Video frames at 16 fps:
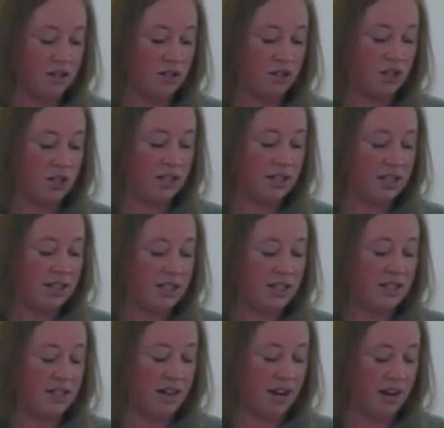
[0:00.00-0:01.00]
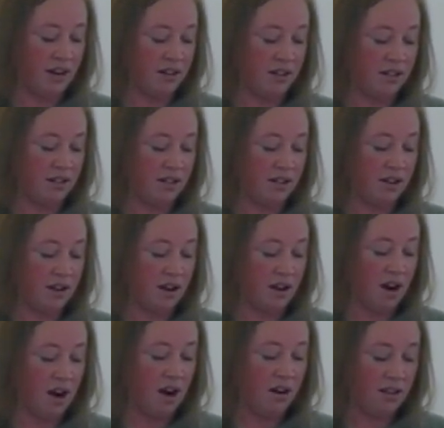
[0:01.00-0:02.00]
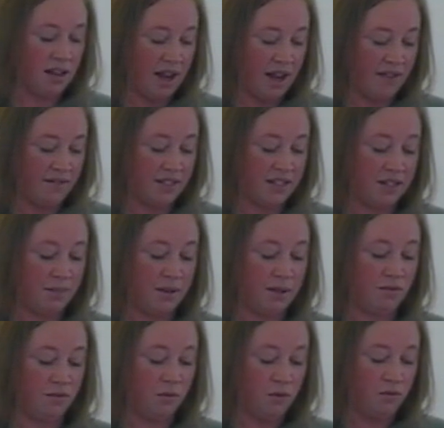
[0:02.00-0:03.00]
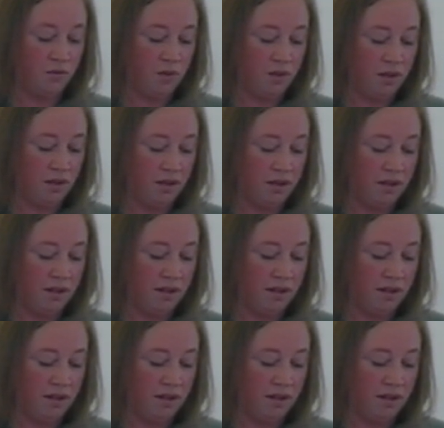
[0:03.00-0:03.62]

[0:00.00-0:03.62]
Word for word: Jesus desires our lives to be fruitful,